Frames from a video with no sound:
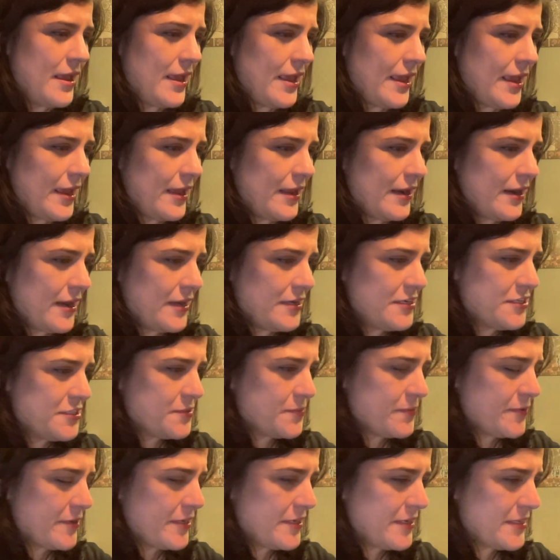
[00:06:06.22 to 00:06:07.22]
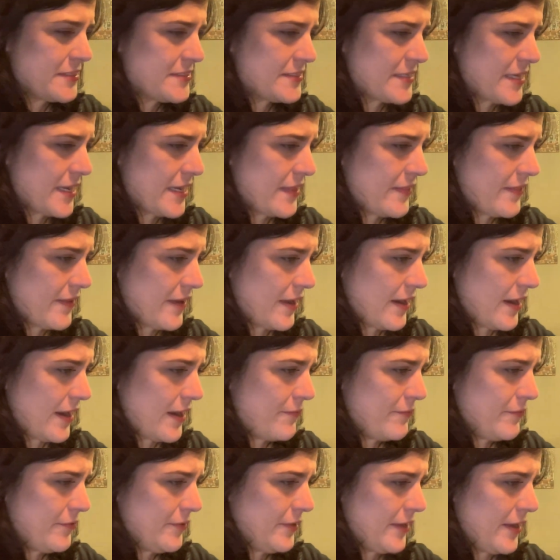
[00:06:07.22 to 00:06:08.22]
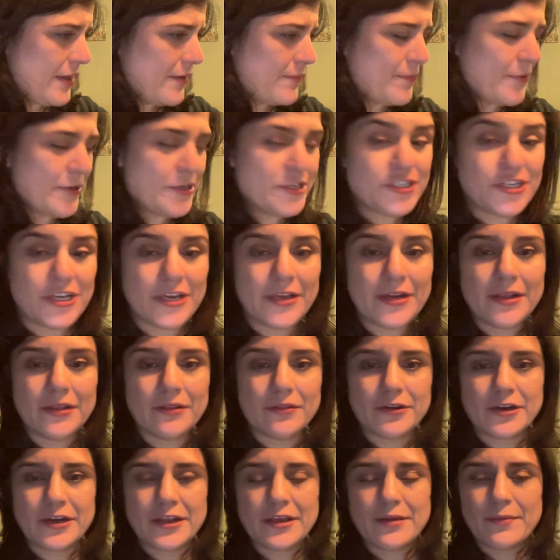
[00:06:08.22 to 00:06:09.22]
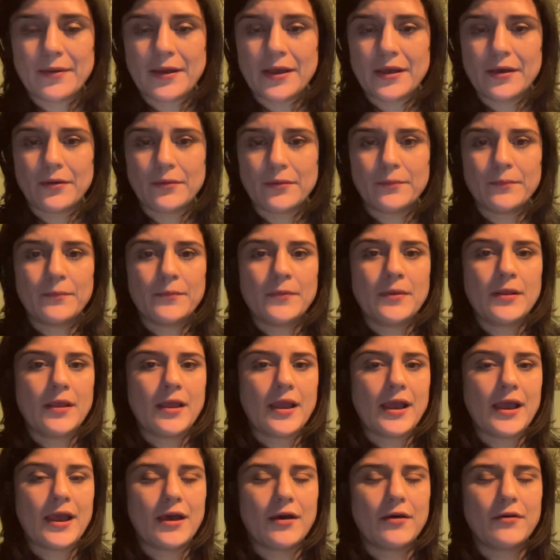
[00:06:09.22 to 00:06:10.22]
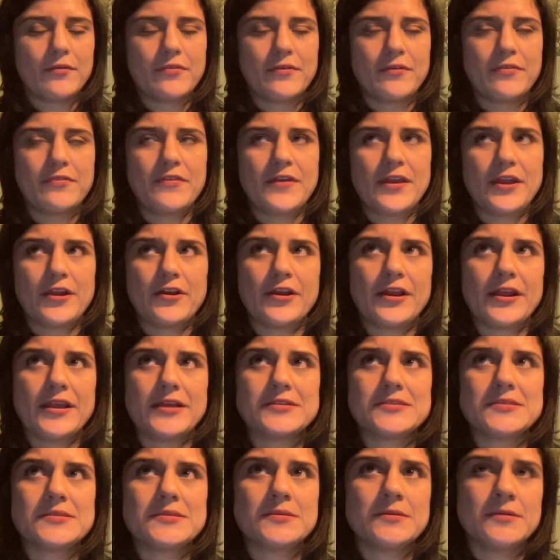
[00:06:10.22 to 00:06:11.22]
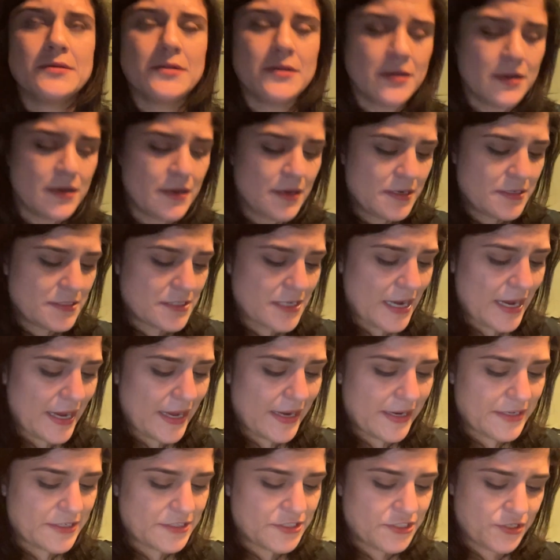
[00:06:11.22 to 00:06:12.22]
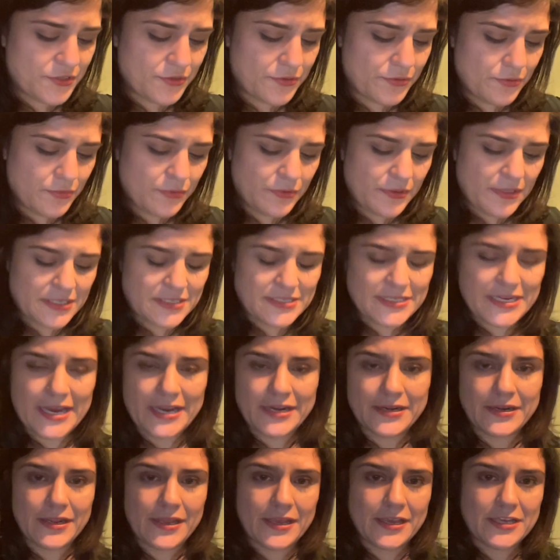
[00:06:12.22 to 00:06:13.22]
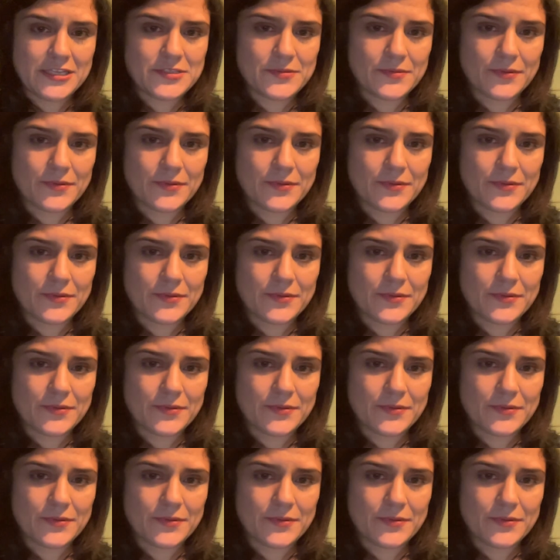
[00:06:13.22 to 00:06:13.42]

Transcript: And I just wanted to say that I really appreciated learning about how the theories tied into these techniques.